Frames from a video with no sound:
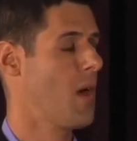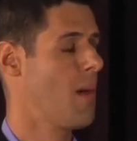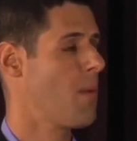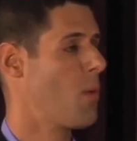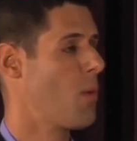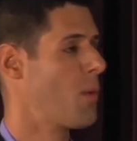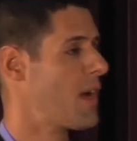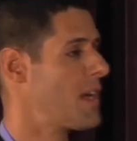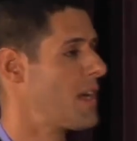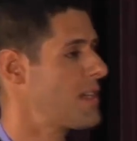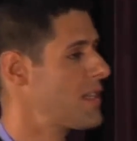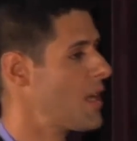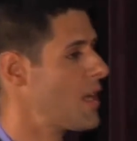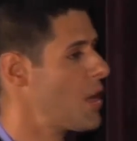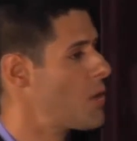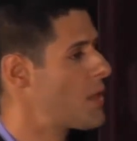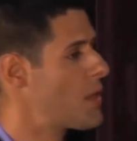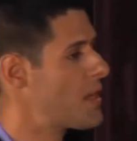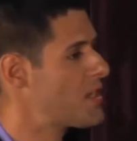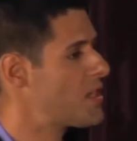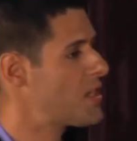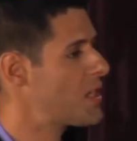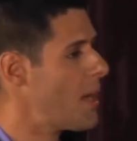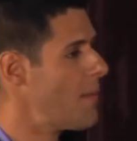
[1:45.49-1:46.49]
But when I tell you
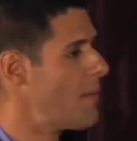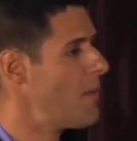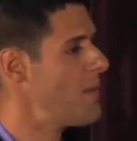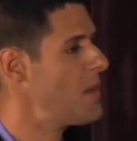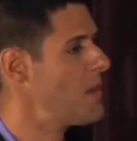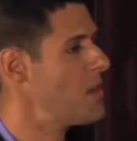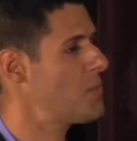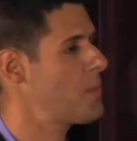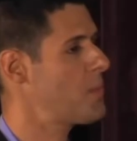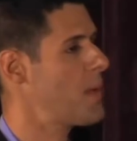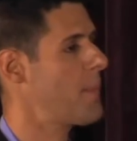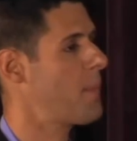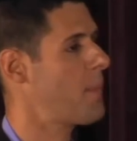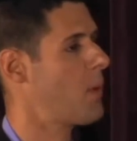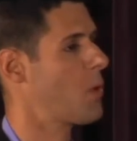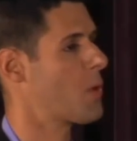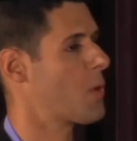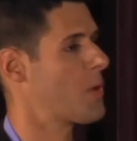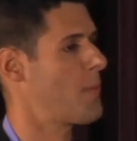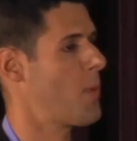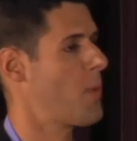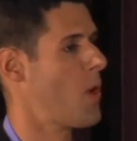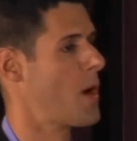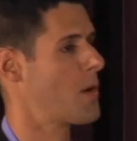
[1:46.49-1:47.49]
that some of these people are
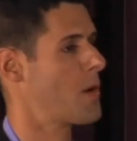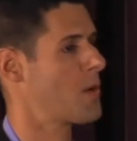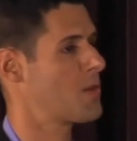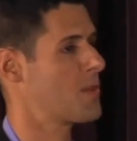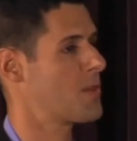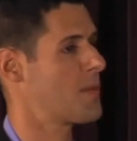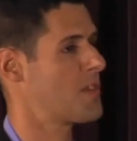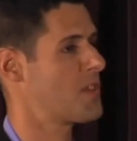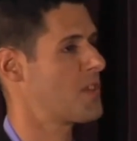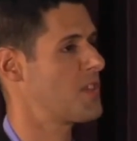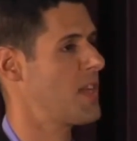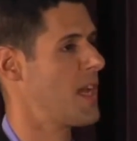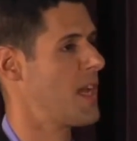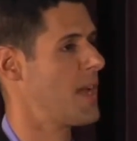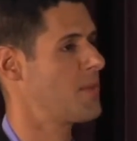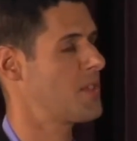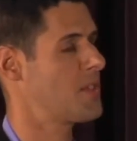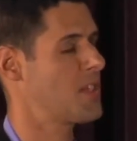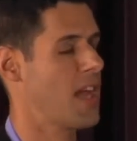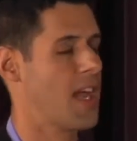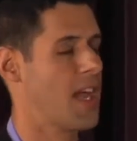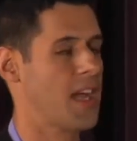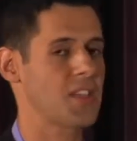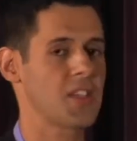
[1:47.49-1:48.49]
with partners of the same
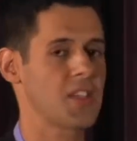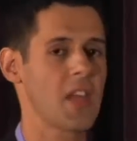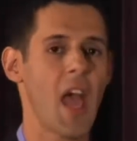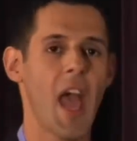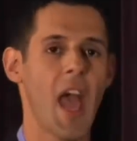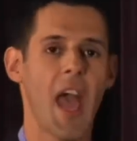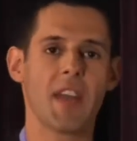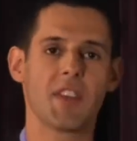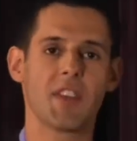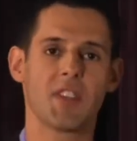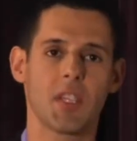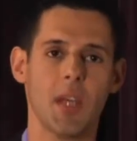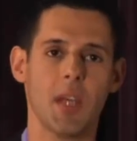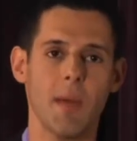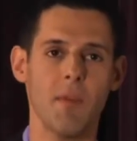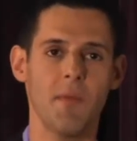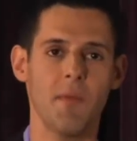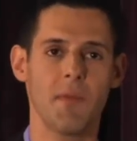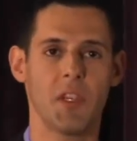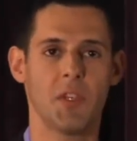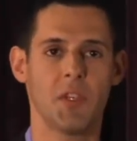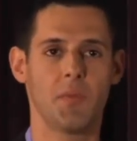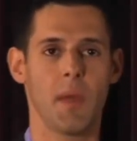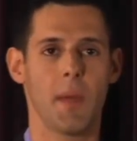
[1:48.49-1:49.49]
sex and some
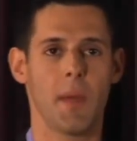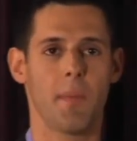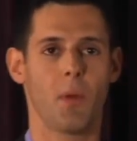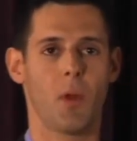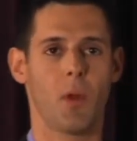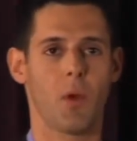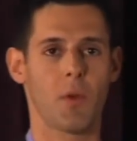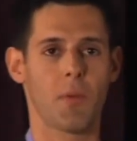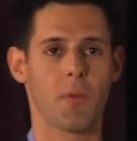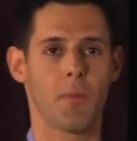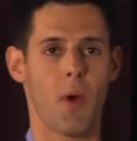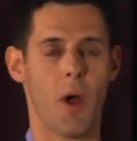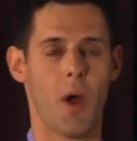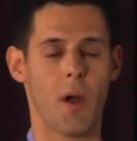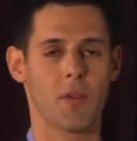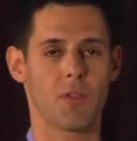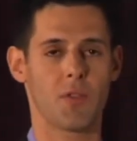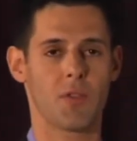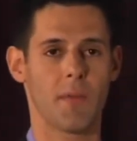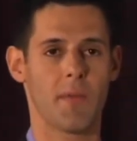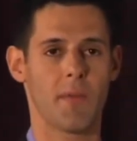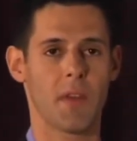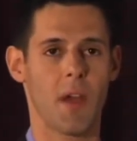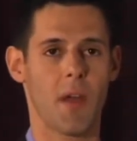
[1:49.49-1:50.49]
of these people are with
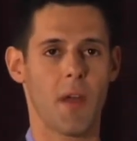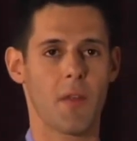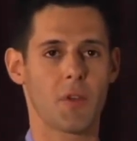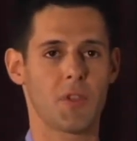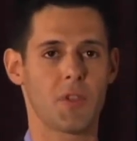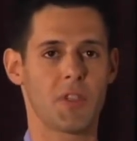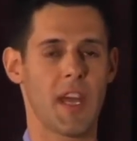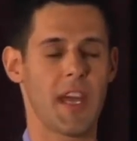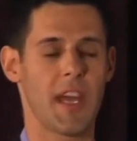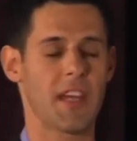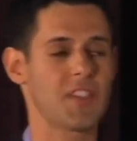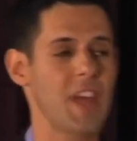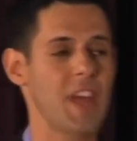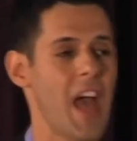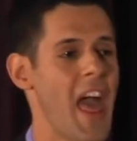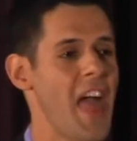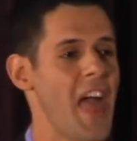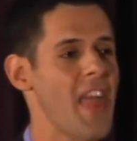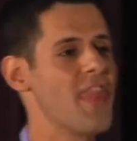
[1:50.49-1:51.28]
partners of the other sex,